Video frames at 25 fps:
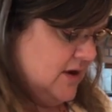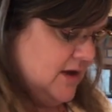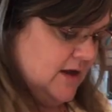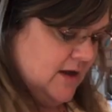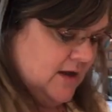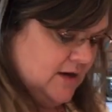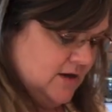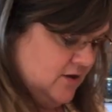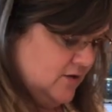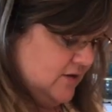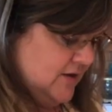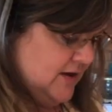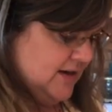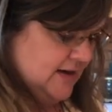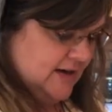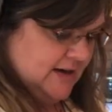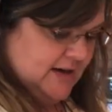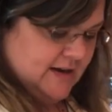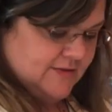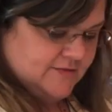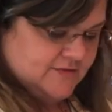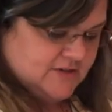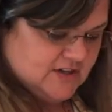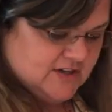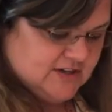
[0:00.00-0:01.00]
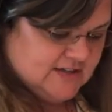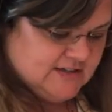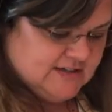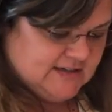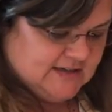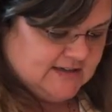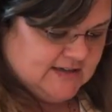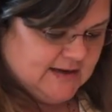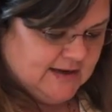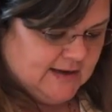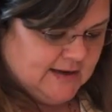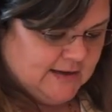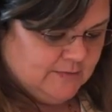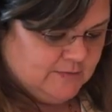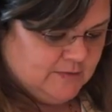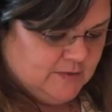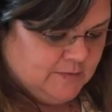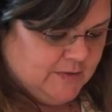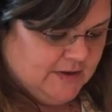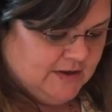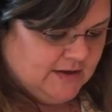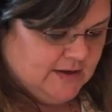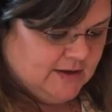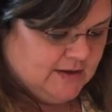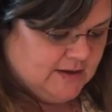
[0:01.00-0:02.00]
I knew I didn't have tons of time to
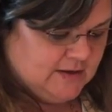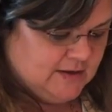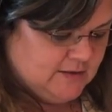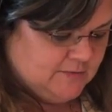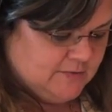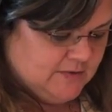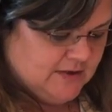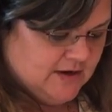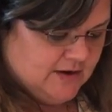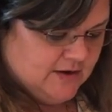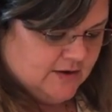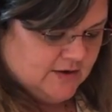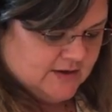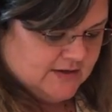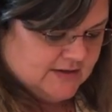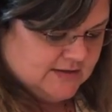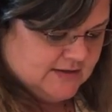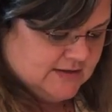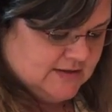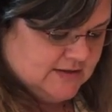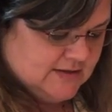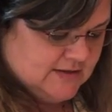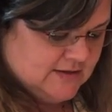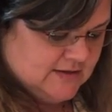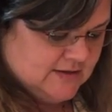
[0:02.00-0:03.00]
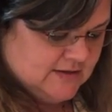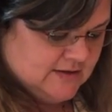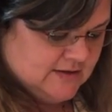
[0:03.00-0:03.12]
be cutting up carrots.